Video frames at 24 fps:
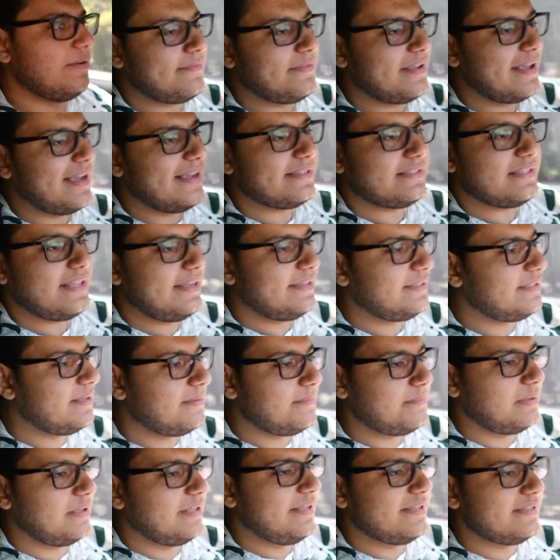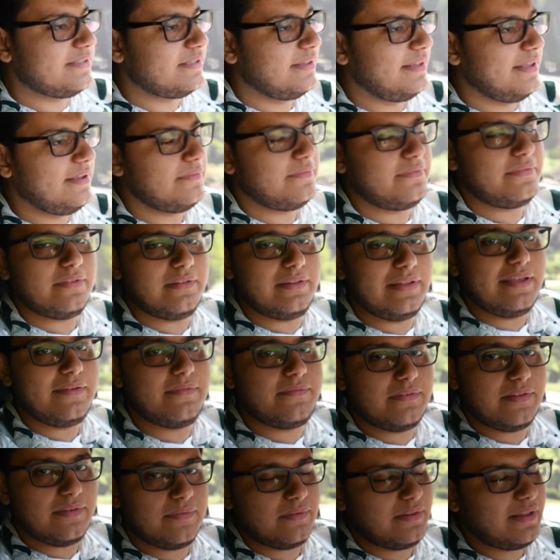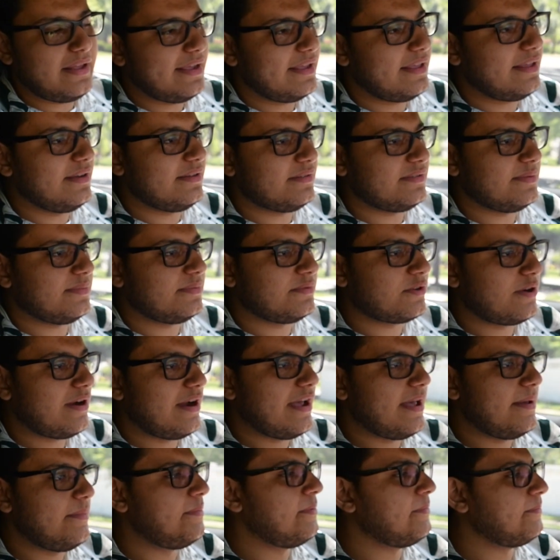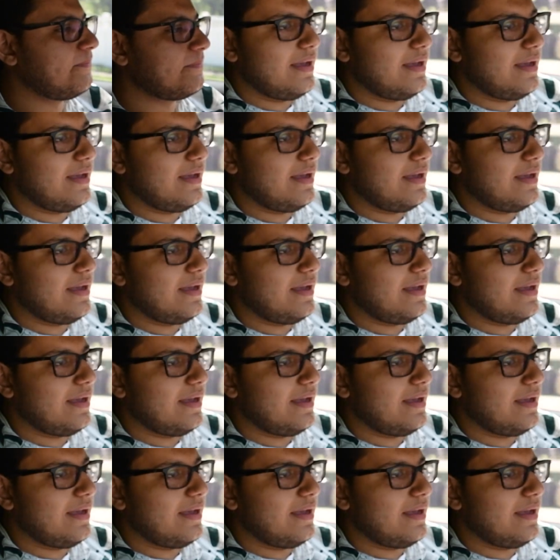If you guys liked it, please leave a like and a subscribe.